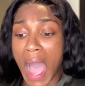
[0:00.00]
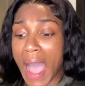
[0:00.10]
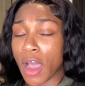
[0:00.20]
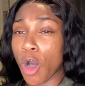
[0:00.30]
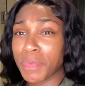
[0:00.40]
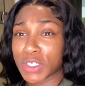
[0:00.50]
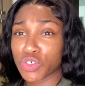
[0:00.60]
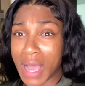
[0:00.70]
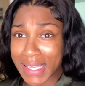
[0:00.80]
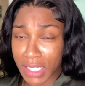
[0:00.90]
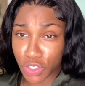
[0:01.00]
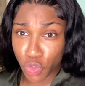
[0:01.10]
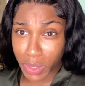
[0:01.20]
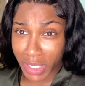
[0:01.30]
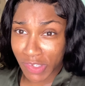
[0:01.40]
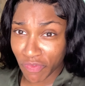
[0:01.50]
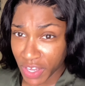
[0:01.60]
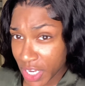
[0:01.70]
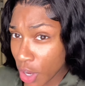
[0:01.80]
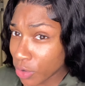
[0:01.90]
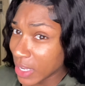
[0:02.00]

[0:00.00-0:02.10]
I hope that you guys enjoyed this video.